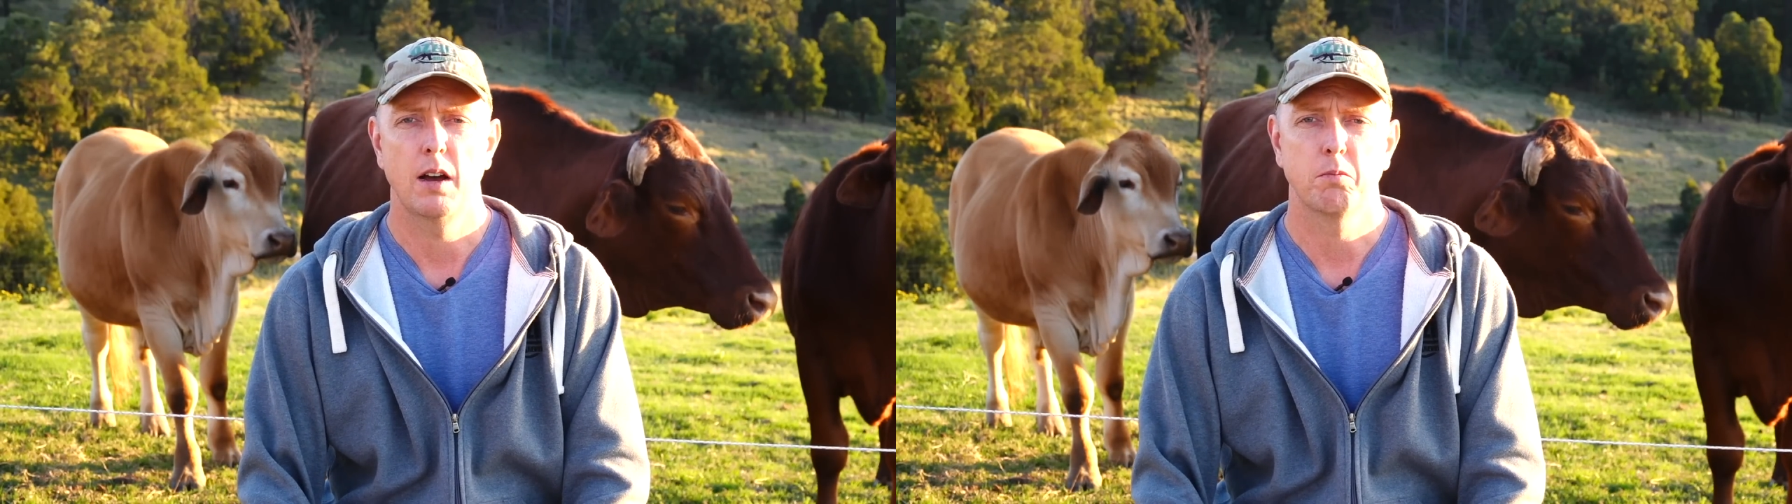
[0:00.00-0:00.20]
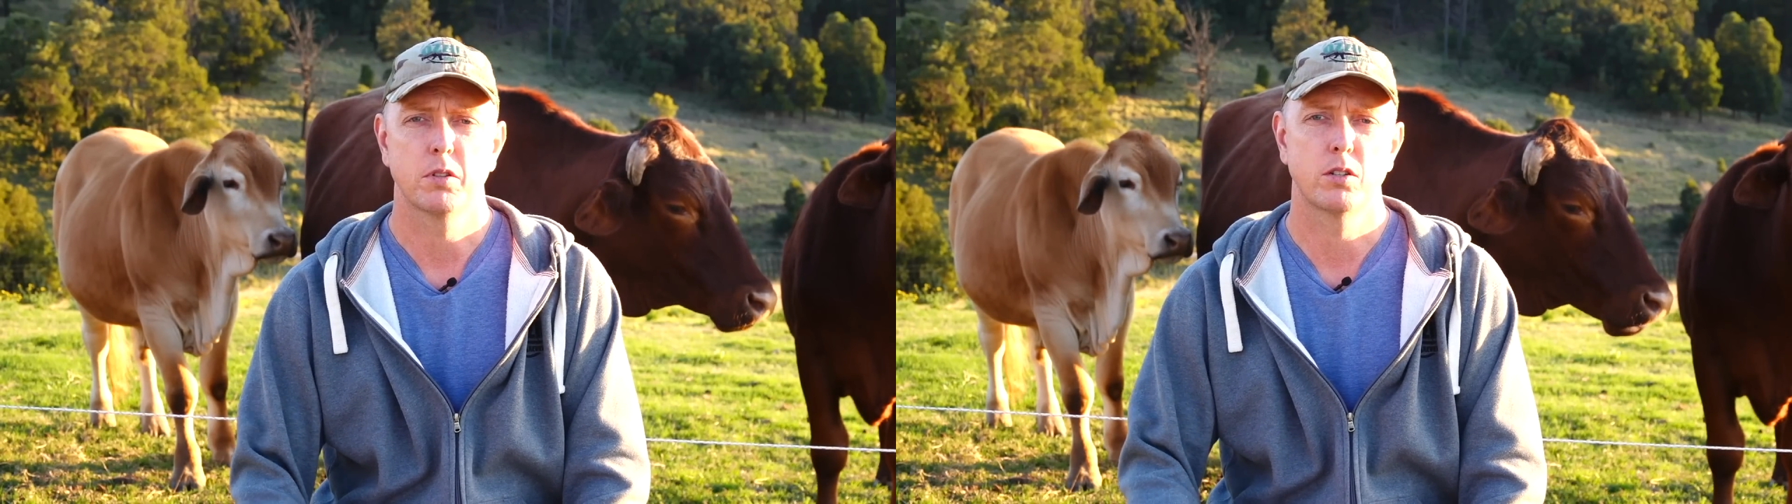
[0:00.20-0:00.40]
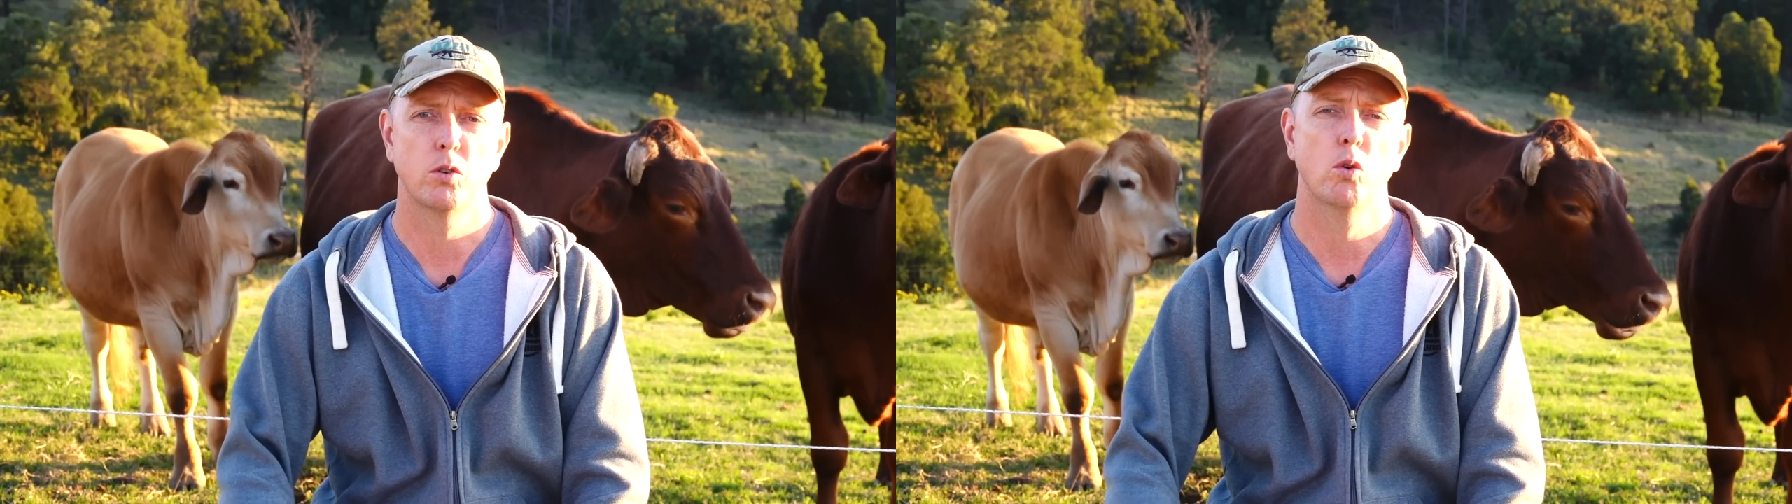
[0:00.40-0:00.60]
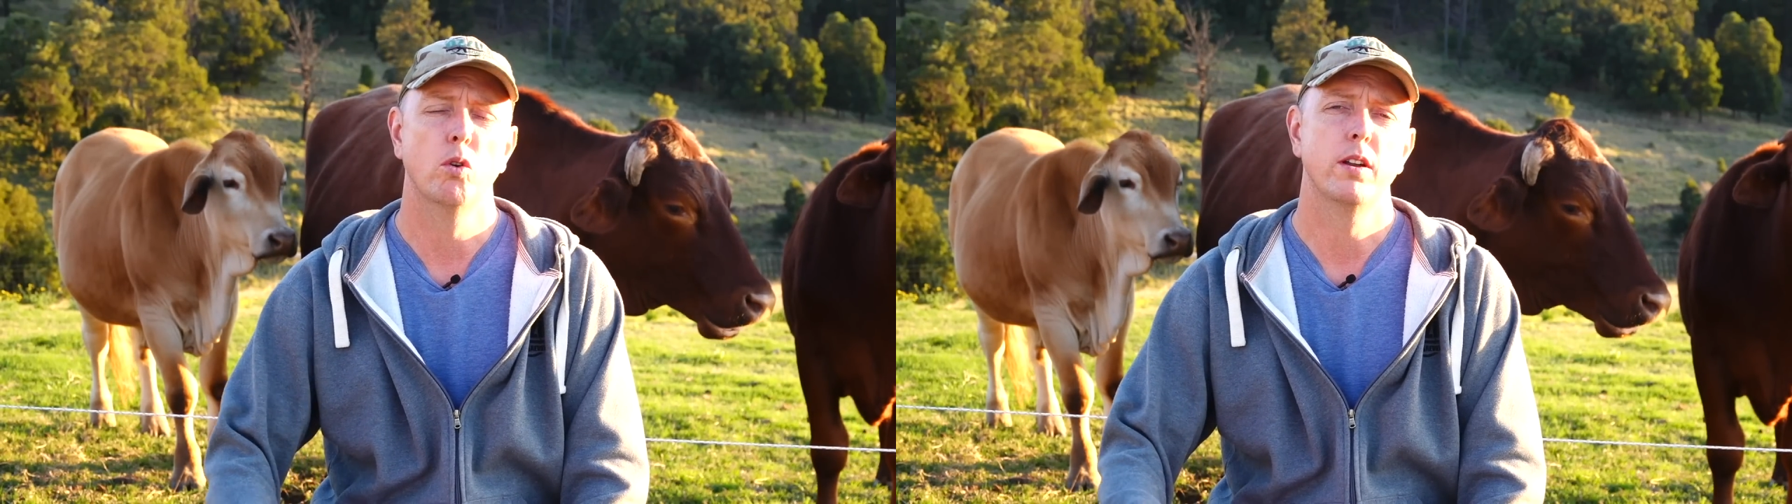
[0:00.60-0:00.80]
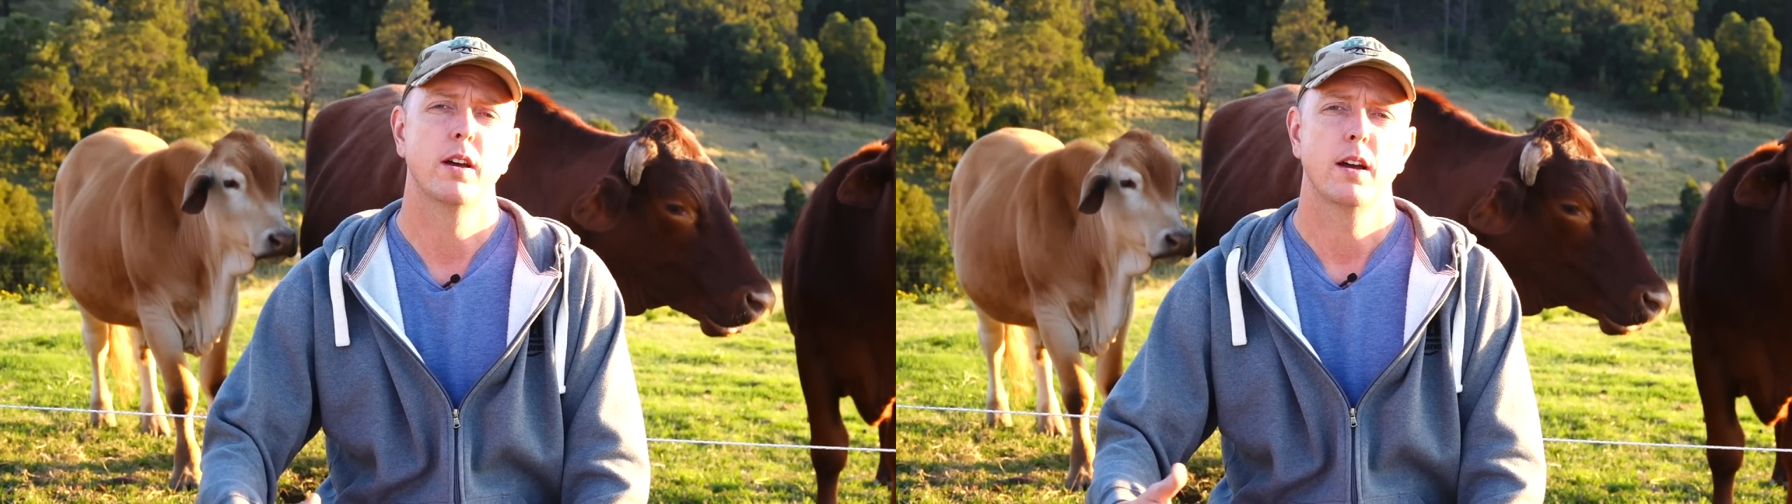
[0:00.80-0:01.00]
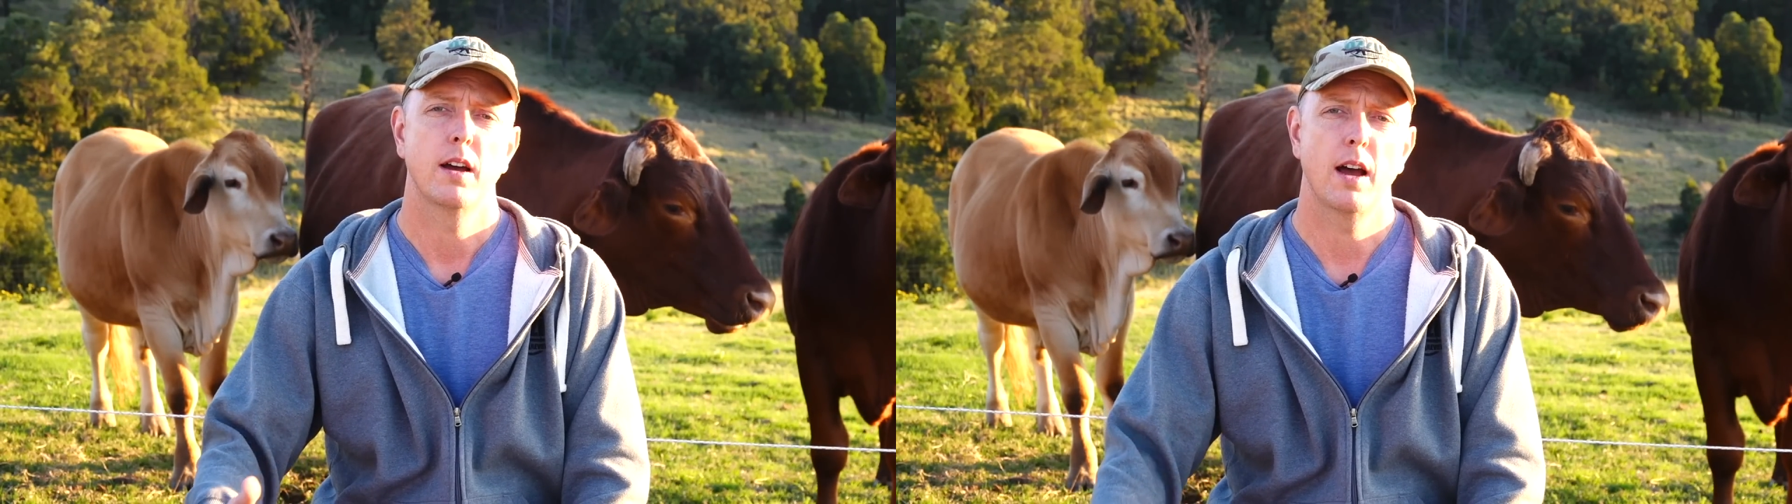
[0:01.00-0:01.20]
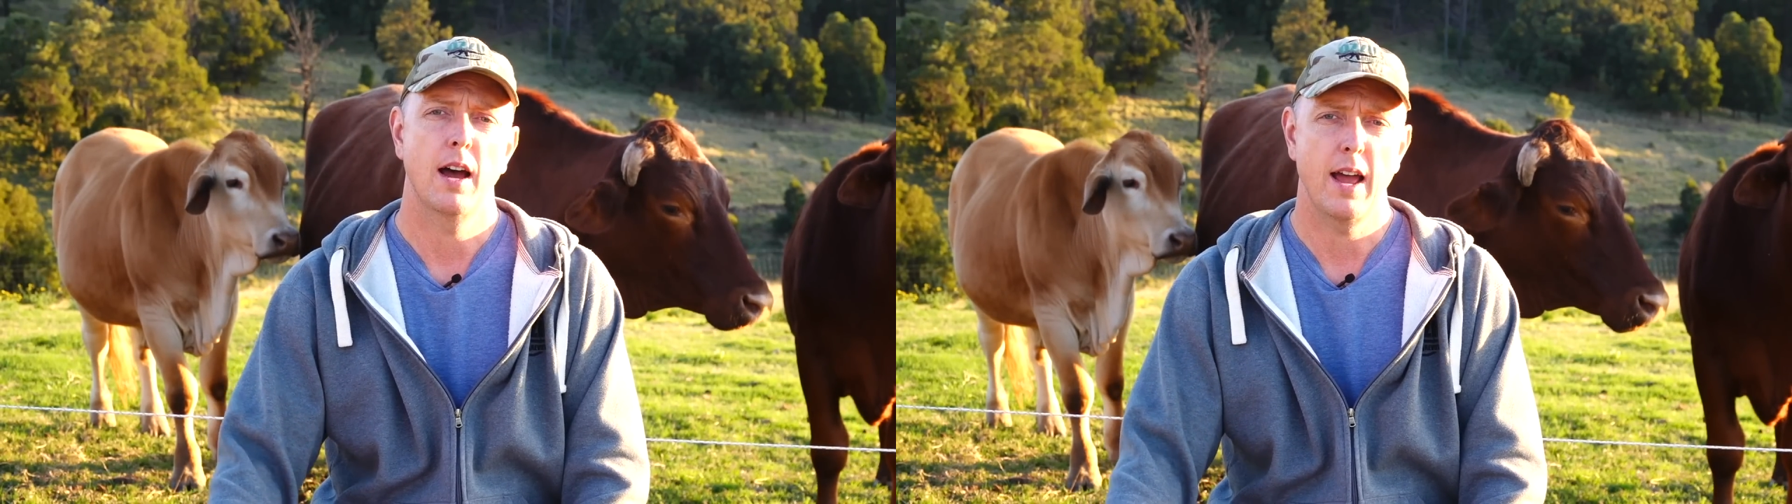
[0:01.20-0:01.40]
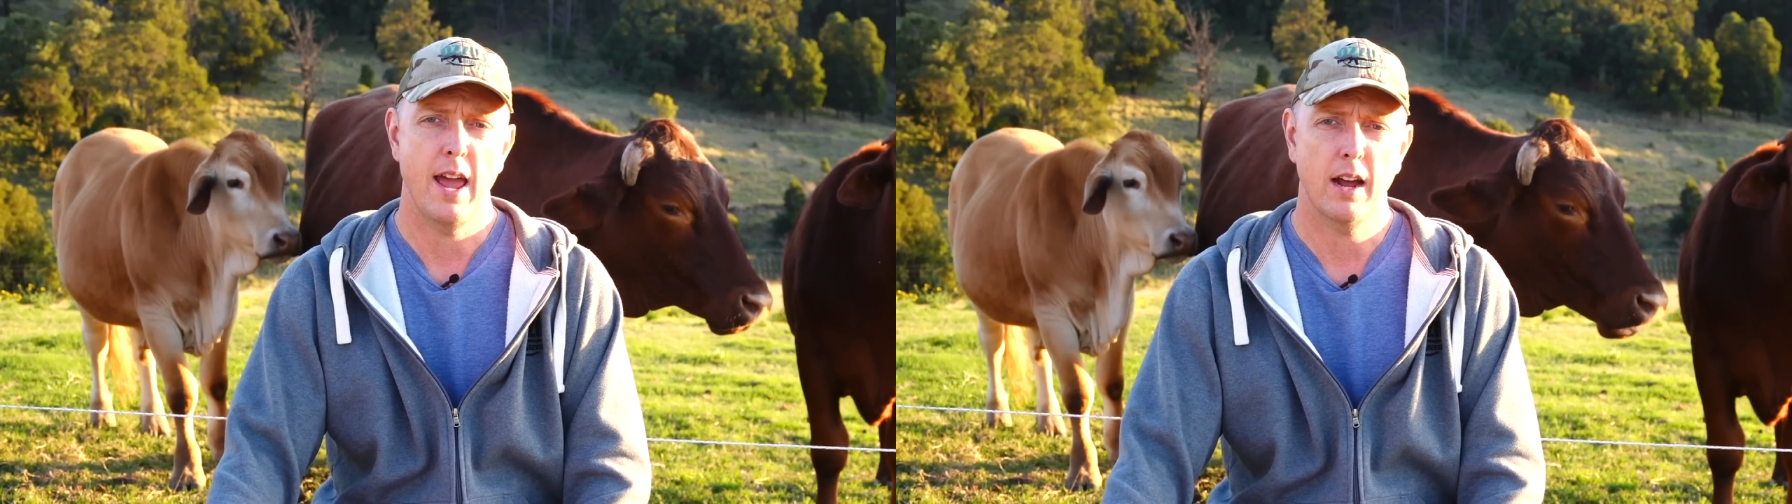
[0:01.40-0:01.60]
stored
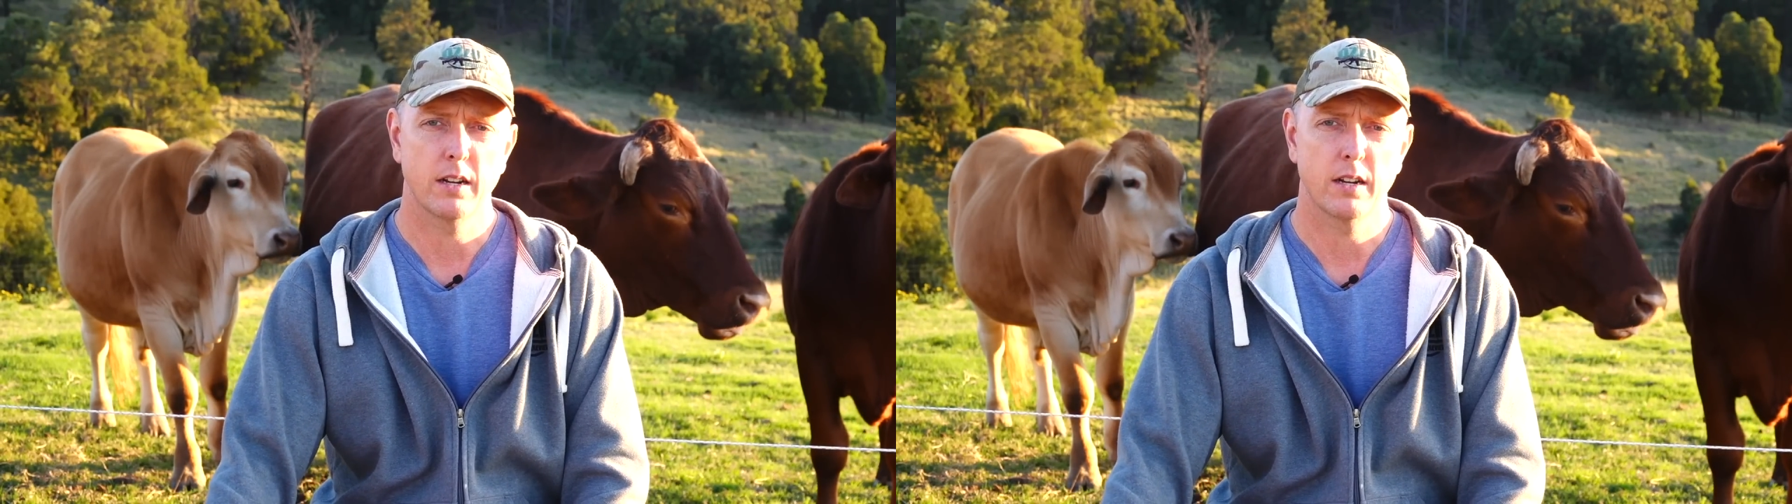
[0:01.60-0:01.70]
out